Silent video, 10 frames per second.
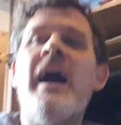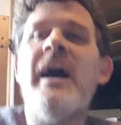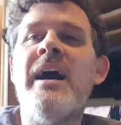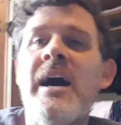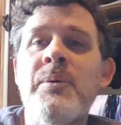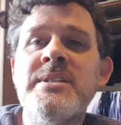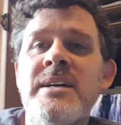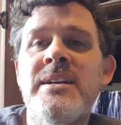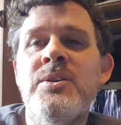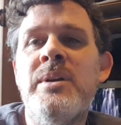I wasn't
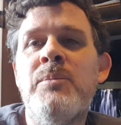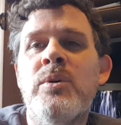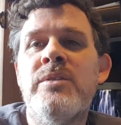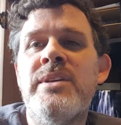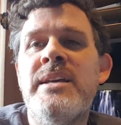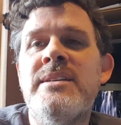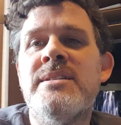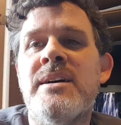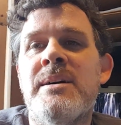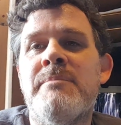going to do any more of these
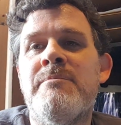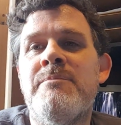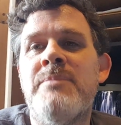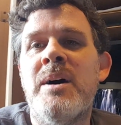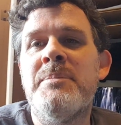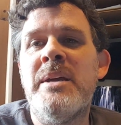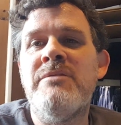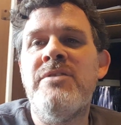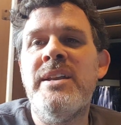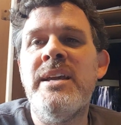
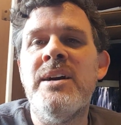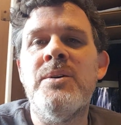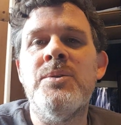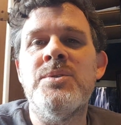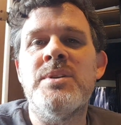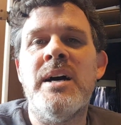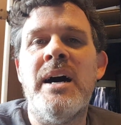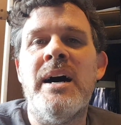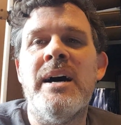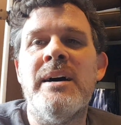update videos.
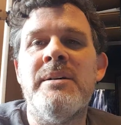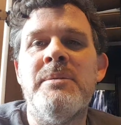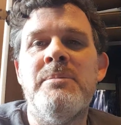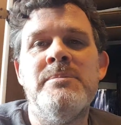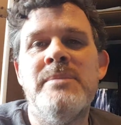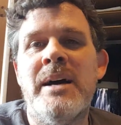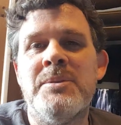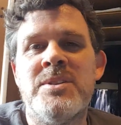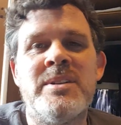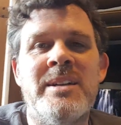I
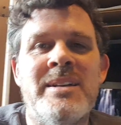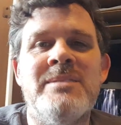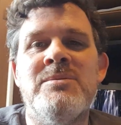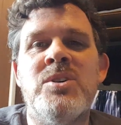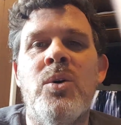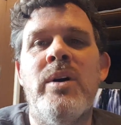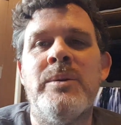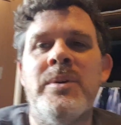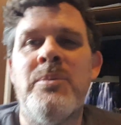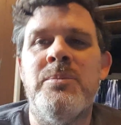was just going to go
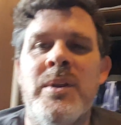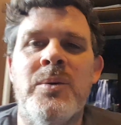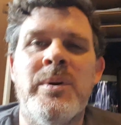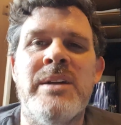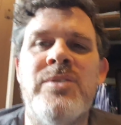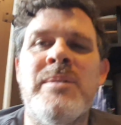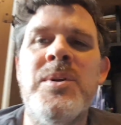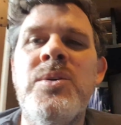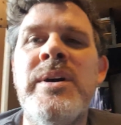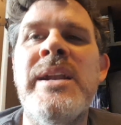on with whatever I'm
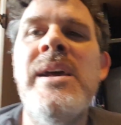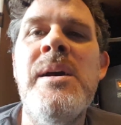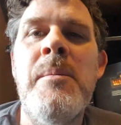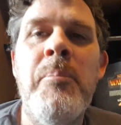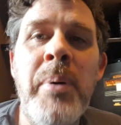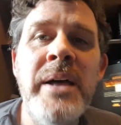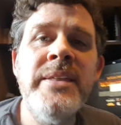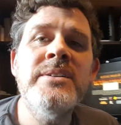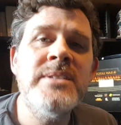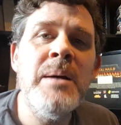doing. But
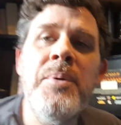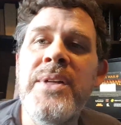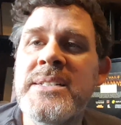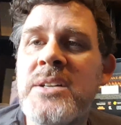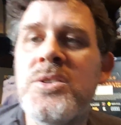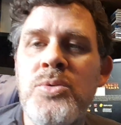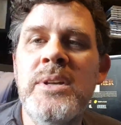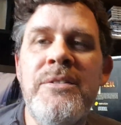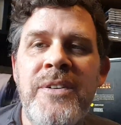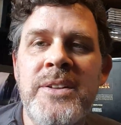there's a couple things I just
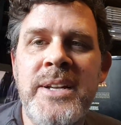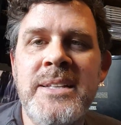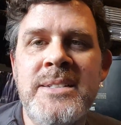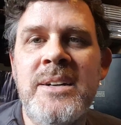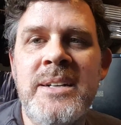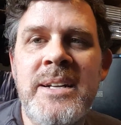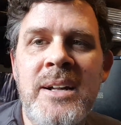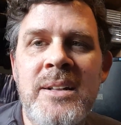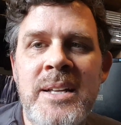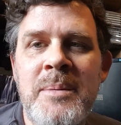really felt it necessary to
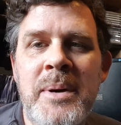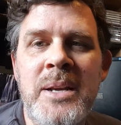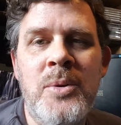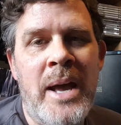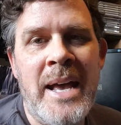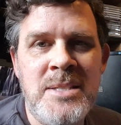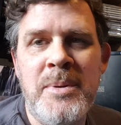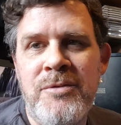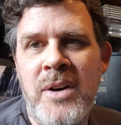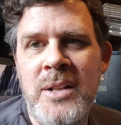tell anybody who has
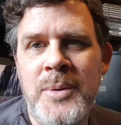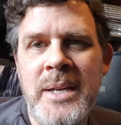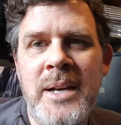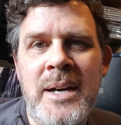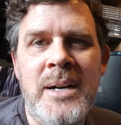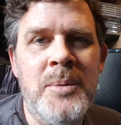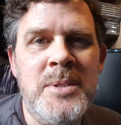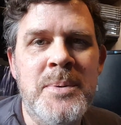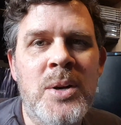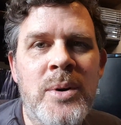been following
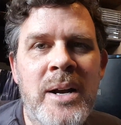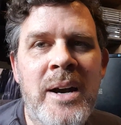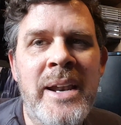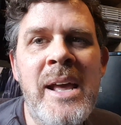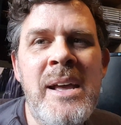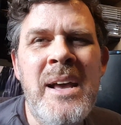what's been going on.